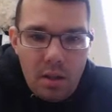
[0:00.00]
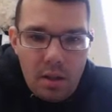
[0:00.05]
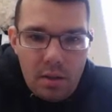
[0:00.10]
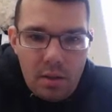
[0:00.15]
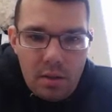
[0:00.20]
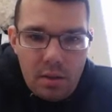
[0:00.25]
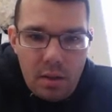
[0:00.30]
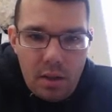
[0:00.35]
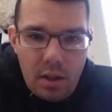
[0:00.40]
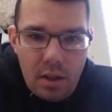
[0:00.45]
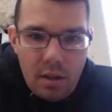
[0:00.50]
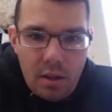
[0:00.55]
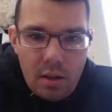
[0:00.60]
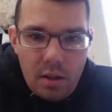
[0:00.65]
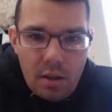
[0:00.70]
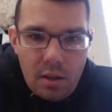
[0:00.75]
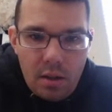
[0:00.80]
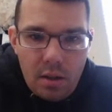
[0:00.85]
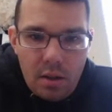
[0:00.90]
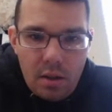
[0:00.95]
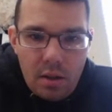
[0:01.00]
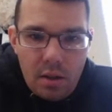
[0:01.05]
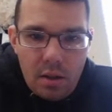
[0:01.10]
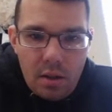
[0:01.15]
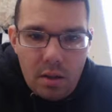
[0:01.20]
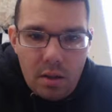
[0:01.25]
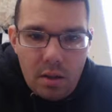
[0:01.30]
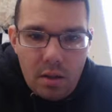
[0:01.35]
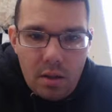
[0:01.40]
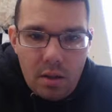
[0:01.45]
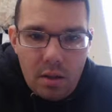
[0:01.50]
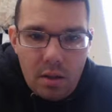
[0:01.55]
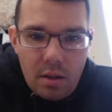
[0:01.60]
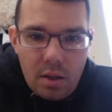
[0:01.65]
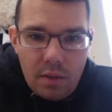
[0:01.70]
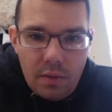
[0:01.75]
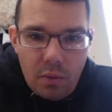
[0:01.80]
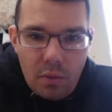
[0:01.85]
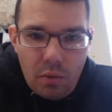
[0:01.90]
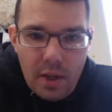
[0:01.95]
Let's see here,
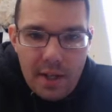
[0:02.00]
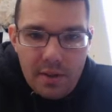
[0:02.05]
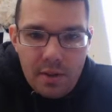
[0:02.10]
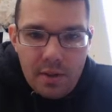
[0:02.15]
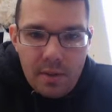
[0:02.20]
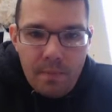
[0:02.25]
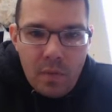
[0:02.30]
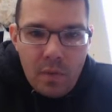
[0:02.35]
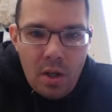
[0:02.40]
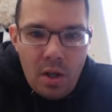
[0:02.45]
civil rights.